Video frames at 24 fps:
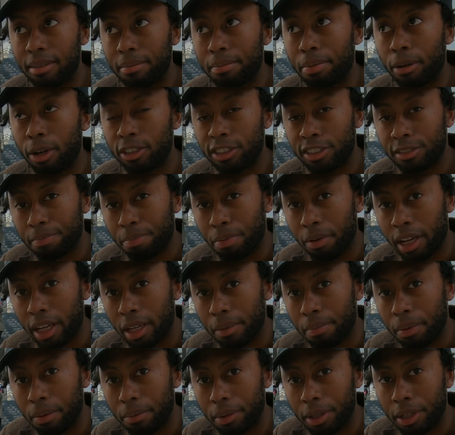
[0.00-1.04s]
Birds of Prey
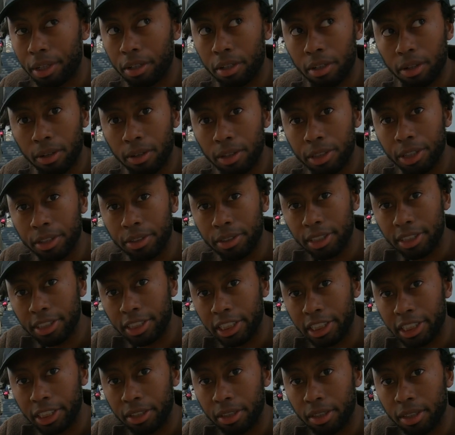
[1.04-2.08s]
premiered earlier this
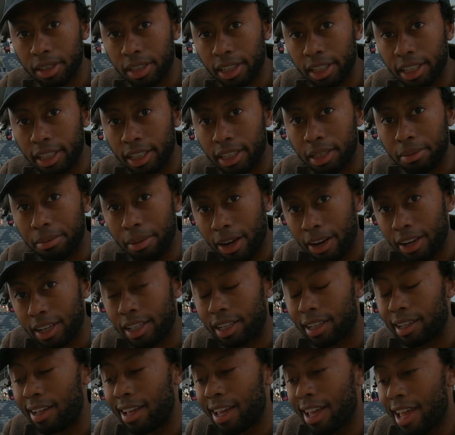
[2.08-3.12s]
year in
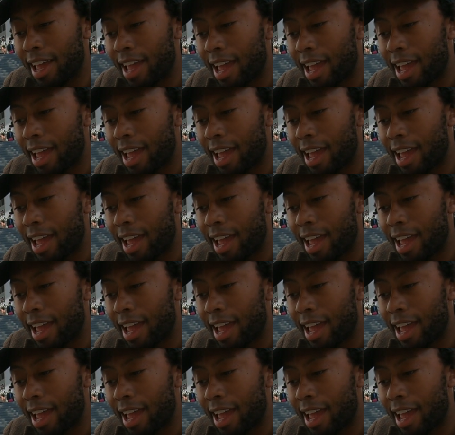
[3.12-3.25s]
America,